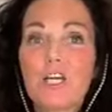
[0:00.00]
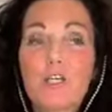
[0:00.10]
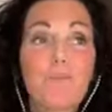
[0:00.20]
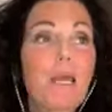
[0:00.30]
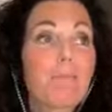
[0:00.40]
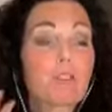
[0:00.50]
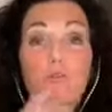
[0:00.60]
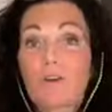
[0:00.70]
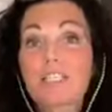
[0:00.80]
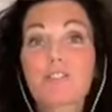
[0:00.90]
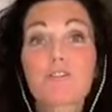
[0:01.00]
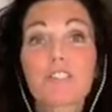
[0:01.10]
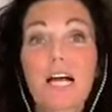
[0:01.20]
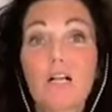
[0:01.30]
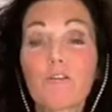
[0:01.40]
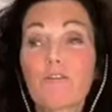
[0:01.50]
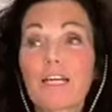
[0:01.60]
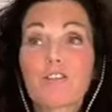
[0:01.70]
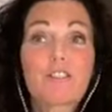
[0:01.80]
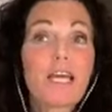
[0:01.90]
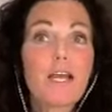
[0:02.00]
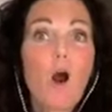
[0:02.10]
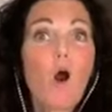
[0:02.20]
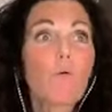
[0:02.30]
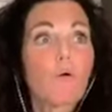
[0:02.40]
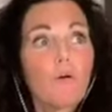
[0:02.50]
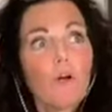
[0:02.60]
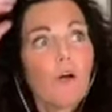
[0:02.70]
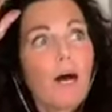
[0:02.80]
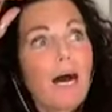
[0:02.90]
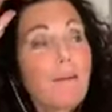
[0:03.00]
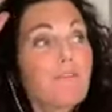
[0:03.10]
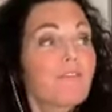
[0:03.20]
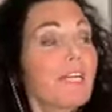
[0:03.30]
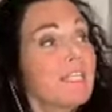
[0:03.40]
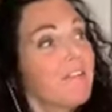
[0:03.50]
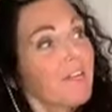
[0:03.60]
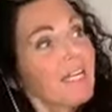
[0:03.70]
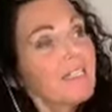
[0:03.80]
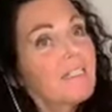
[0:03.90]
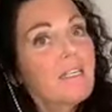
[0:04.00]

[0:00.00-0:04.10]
You'll be able to rest yourself and to say, oh, I'm afraid of this.